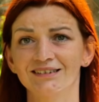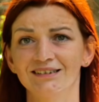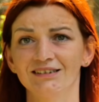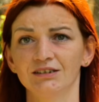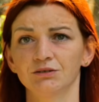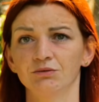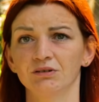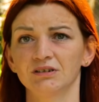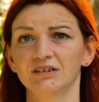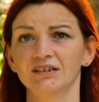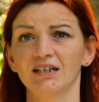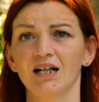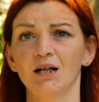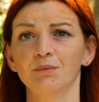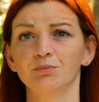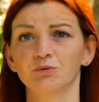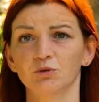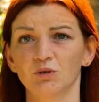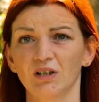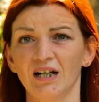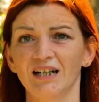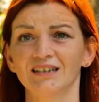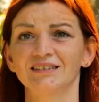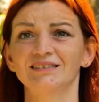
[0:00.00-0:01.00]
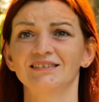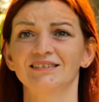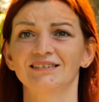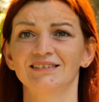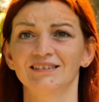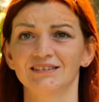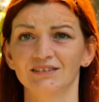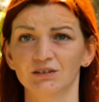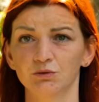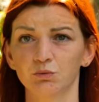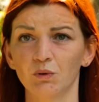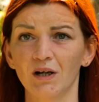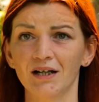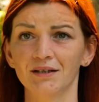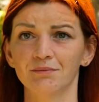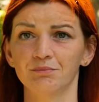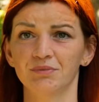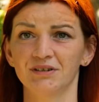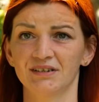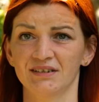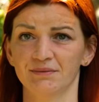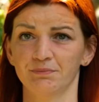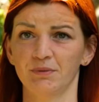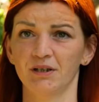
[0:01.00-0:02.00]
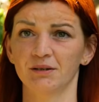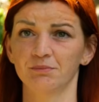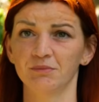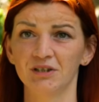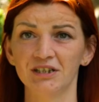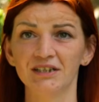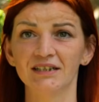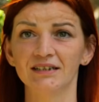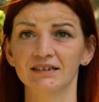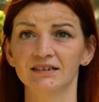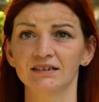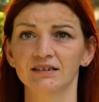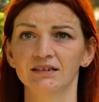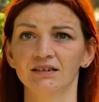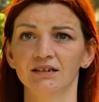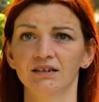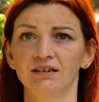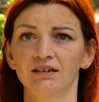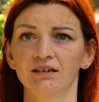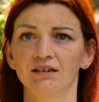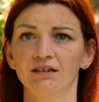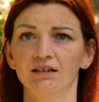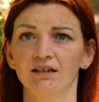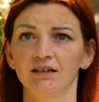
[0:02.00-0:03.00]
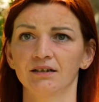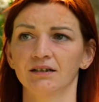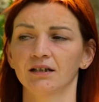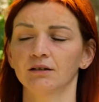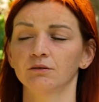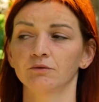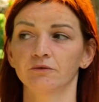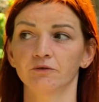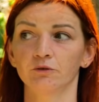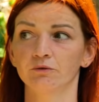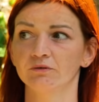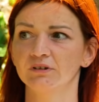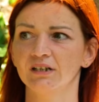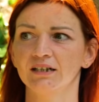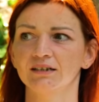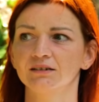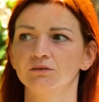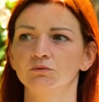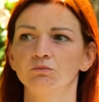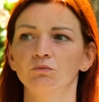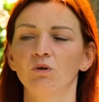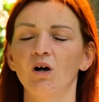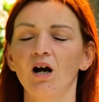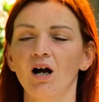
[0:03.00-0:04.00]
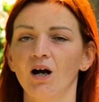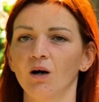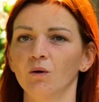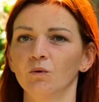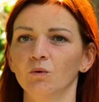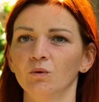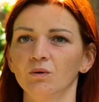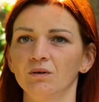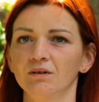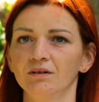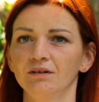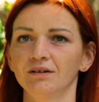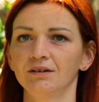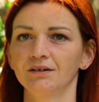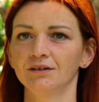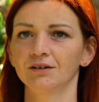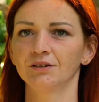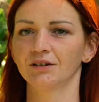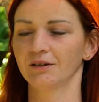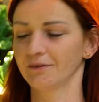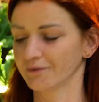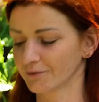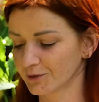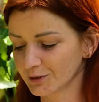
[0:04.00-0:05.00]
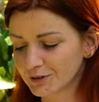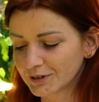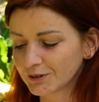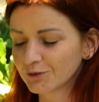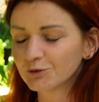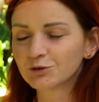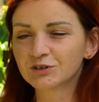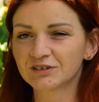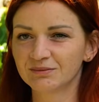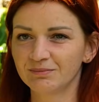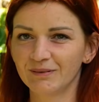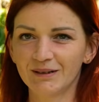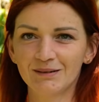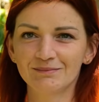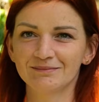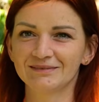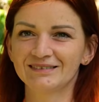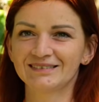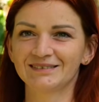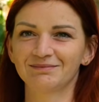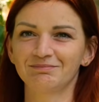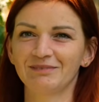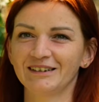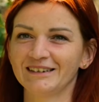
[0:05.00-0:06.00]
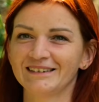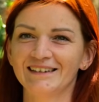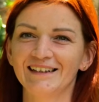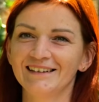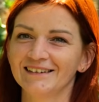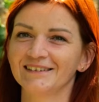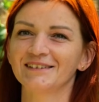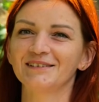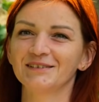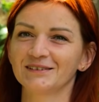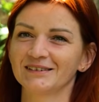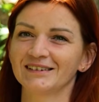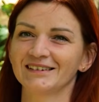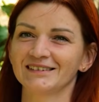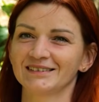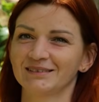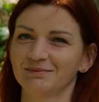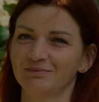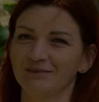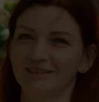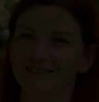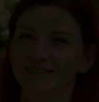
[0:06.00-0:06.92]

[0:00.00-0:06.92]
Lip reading: rate went up to 101 beats per minute. And I was like, wow, I've got a goosebumps by telling you this.